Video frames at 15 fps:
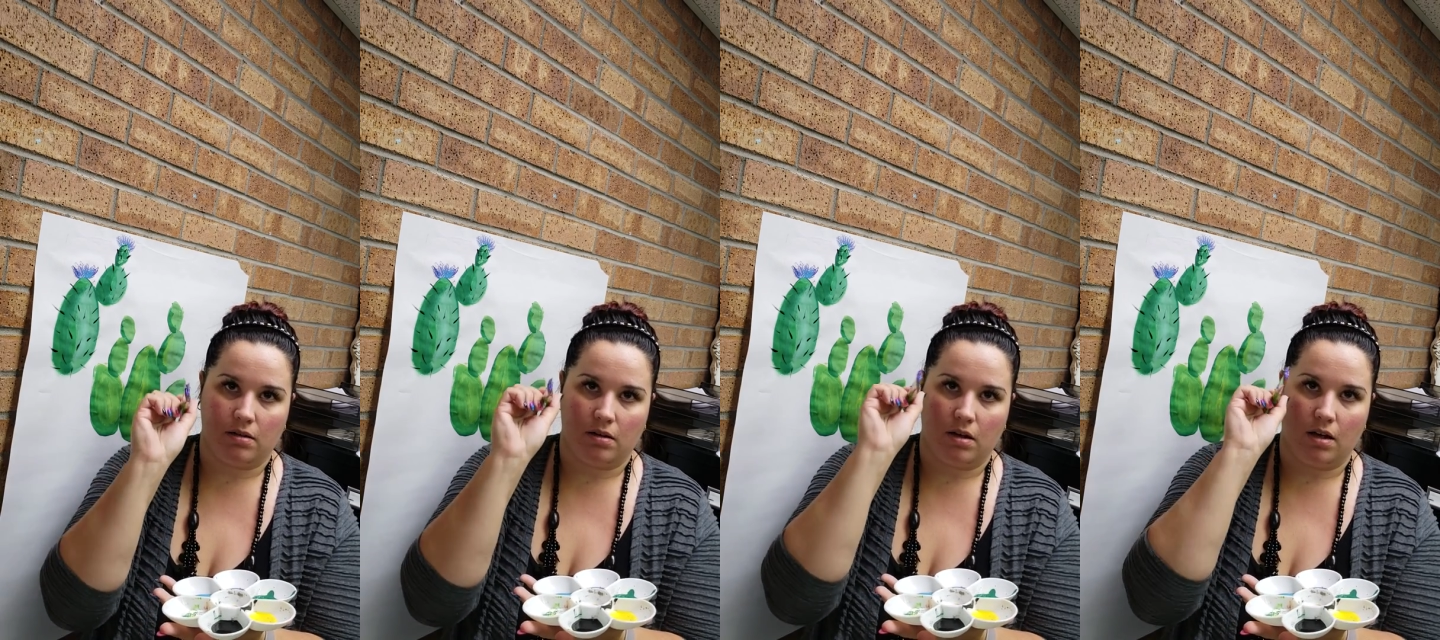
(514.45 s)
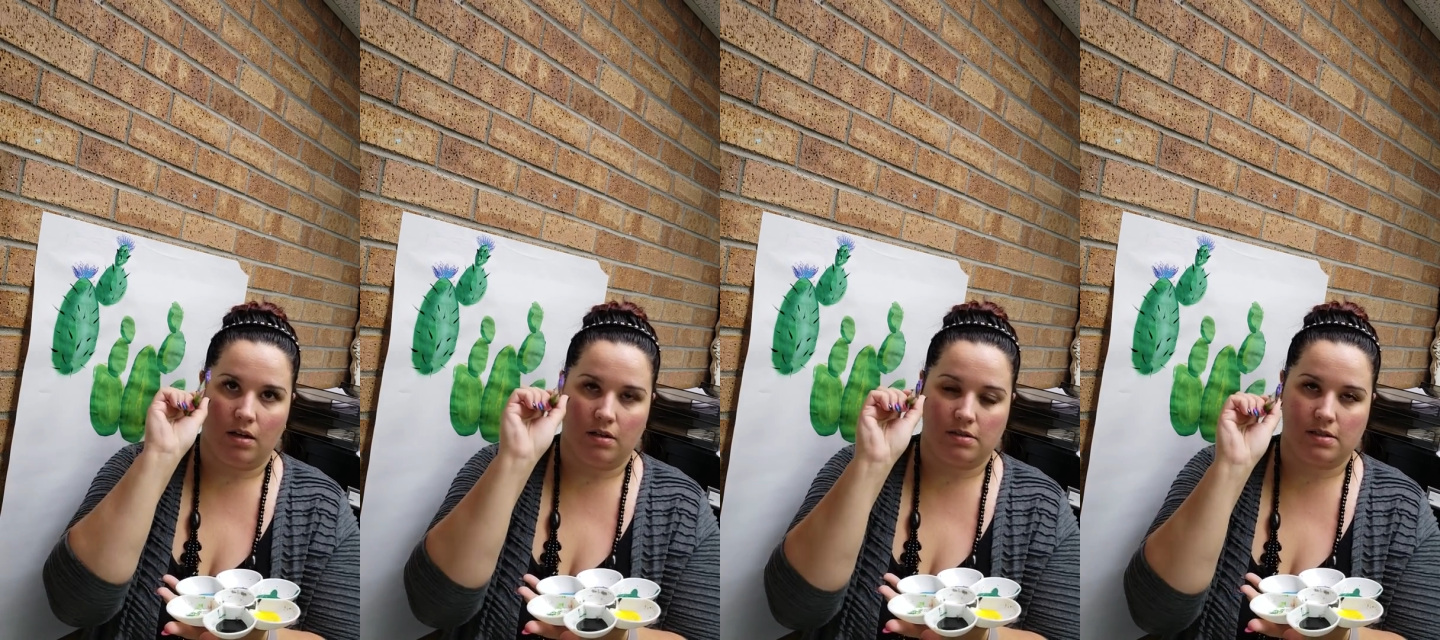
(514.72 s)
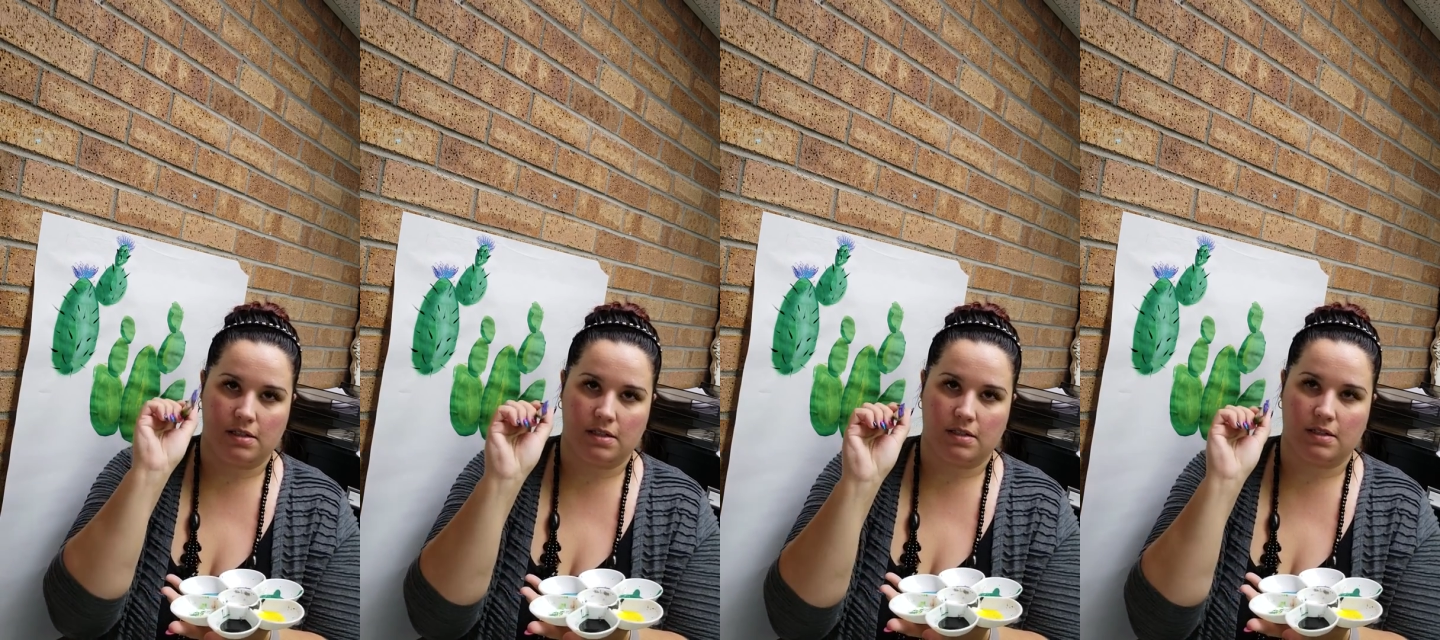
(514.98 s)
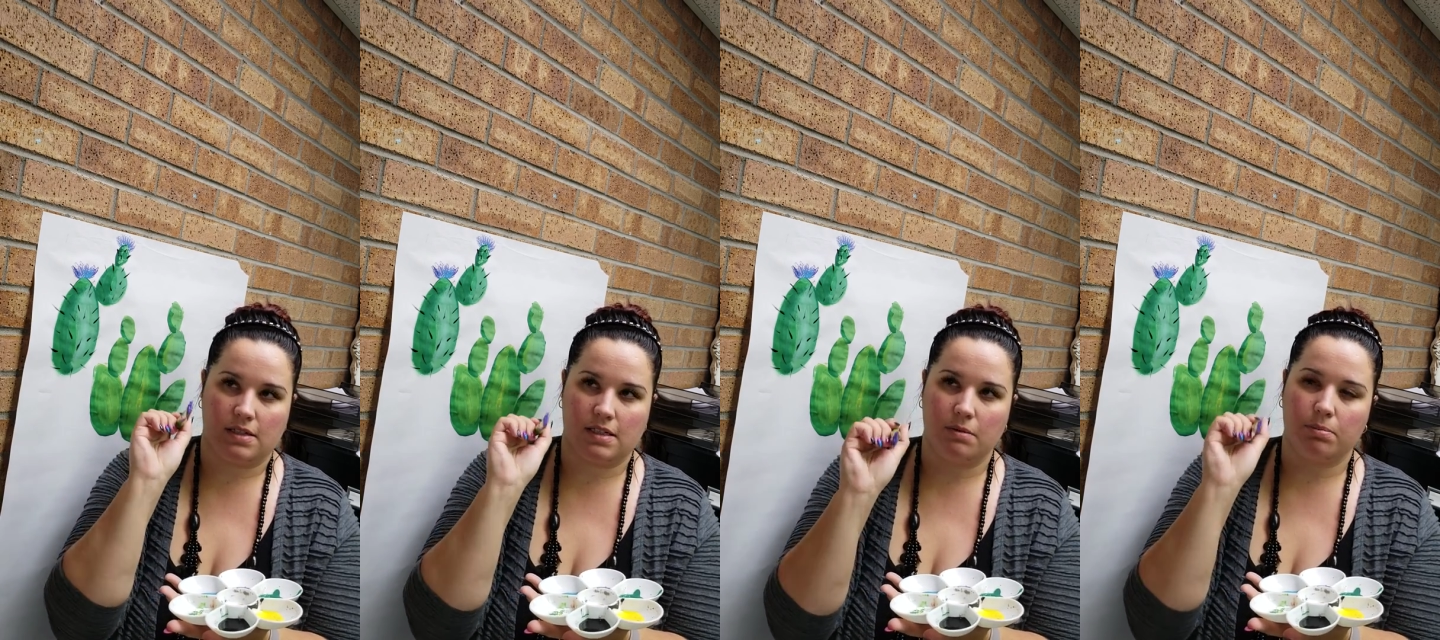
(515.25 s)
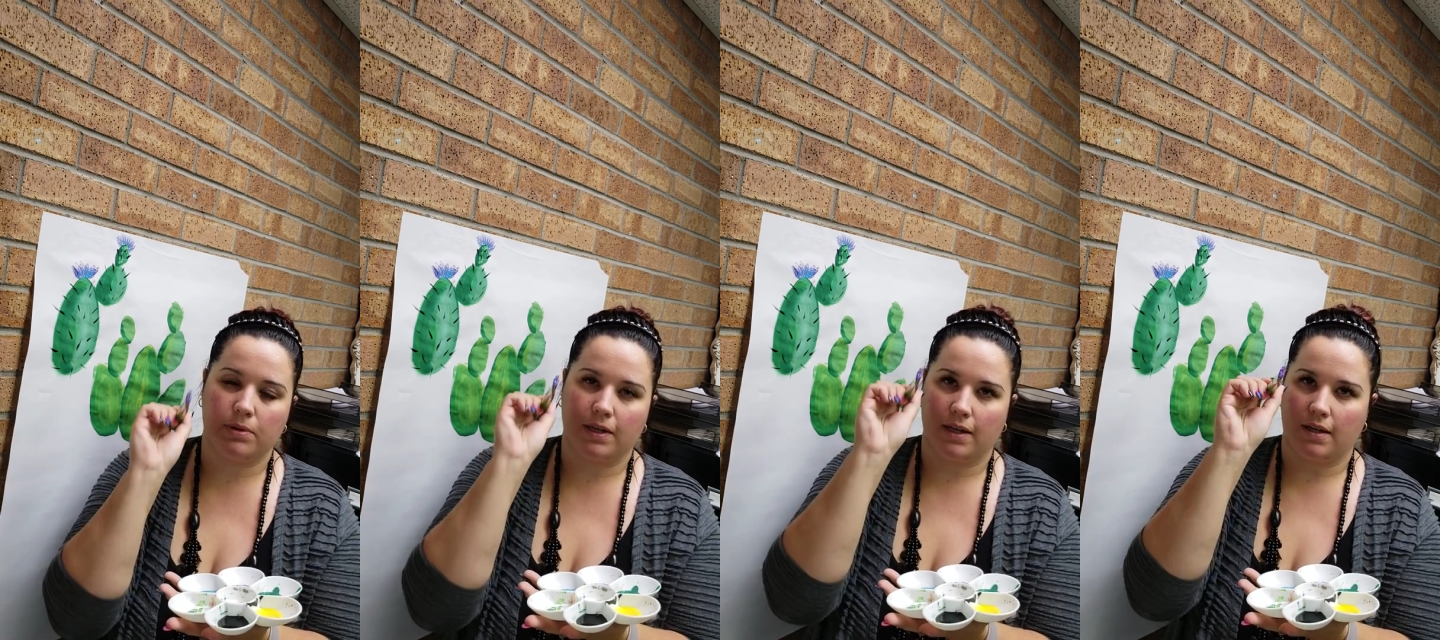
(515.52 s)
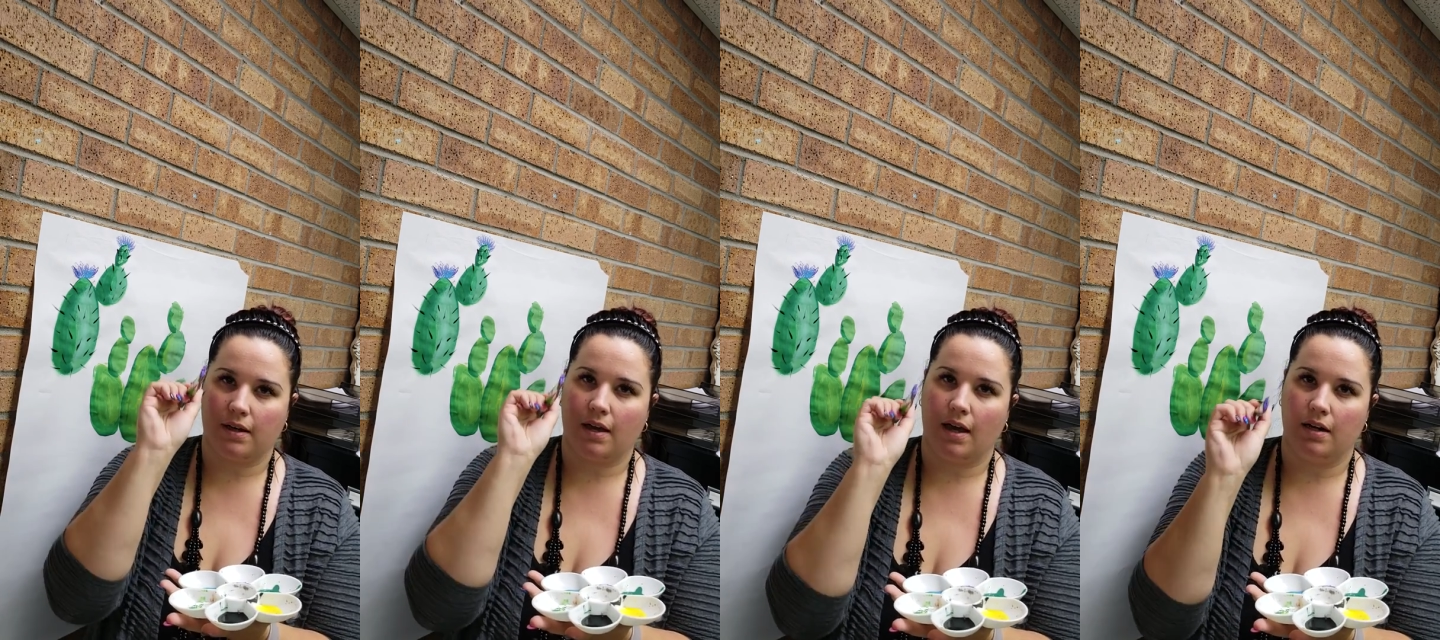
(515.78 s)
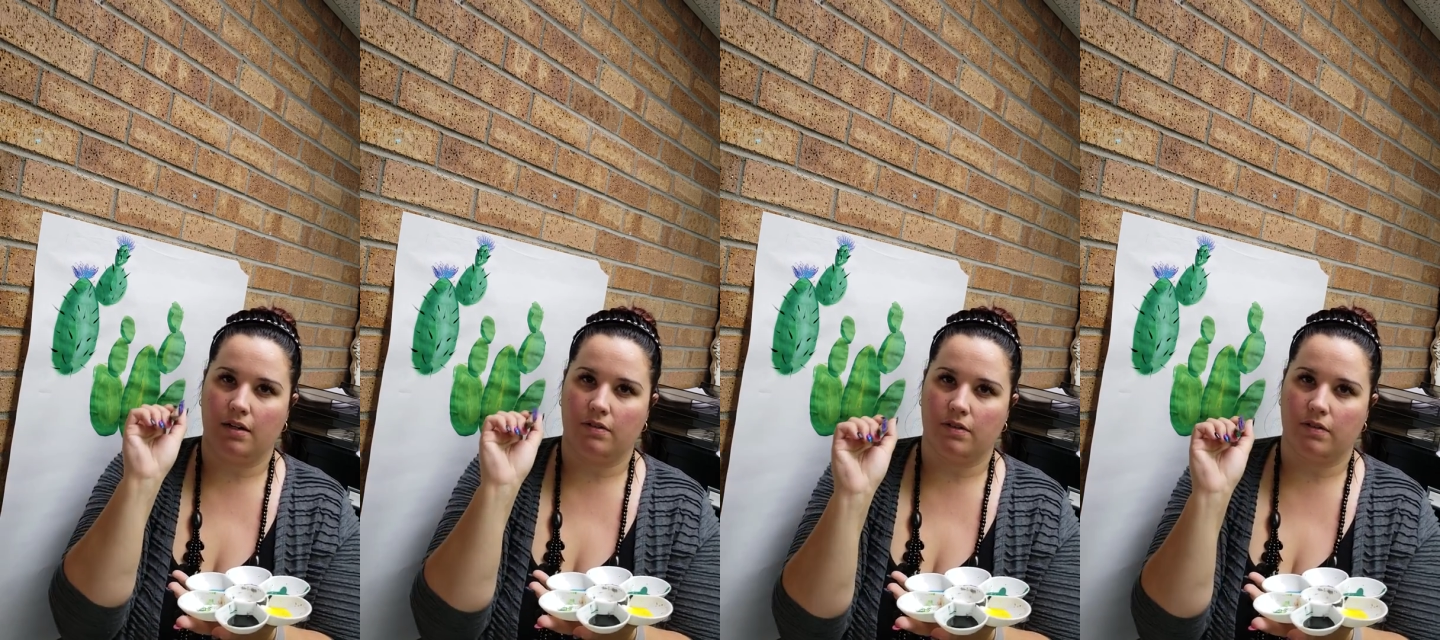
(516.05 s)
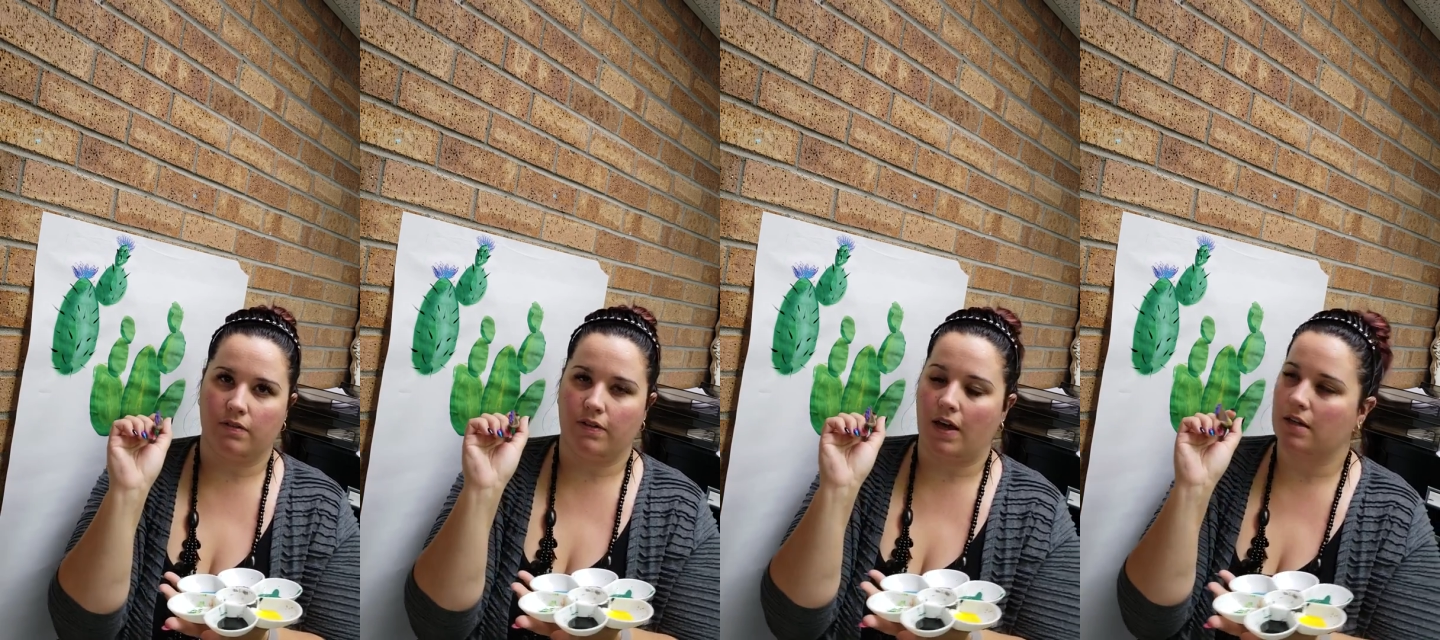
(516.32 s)
a stippling kind of
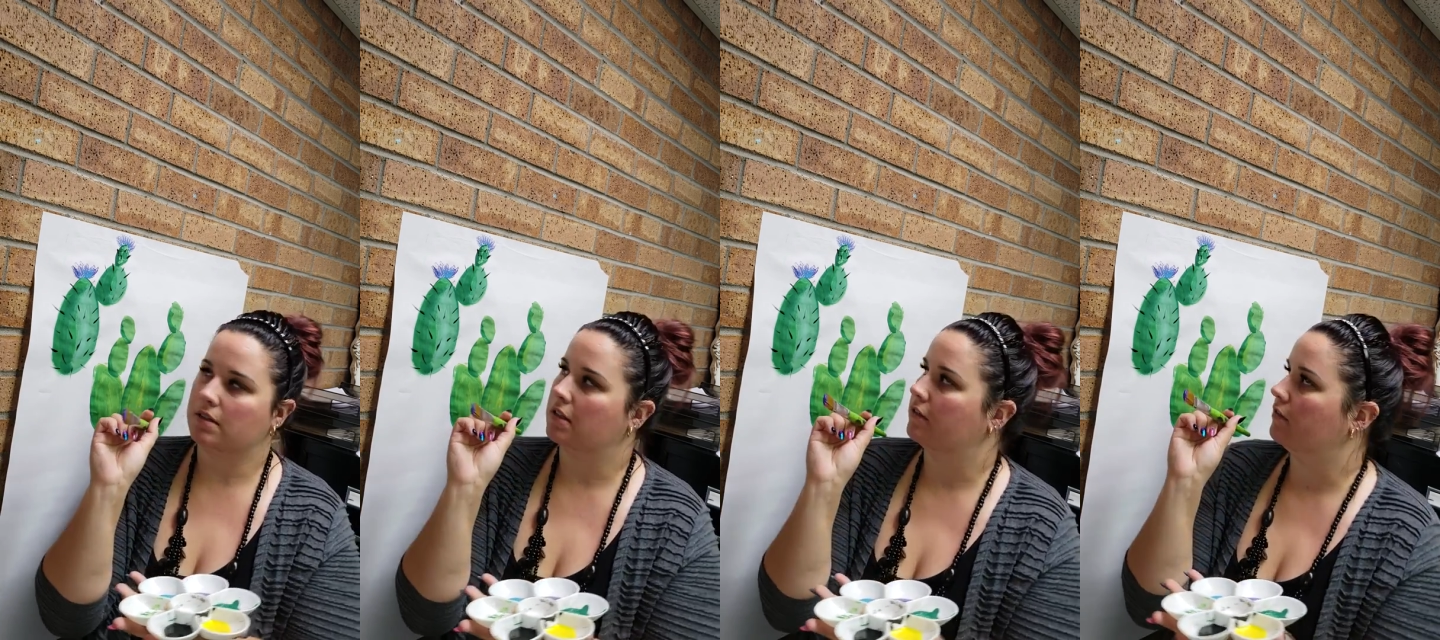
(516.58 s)
effect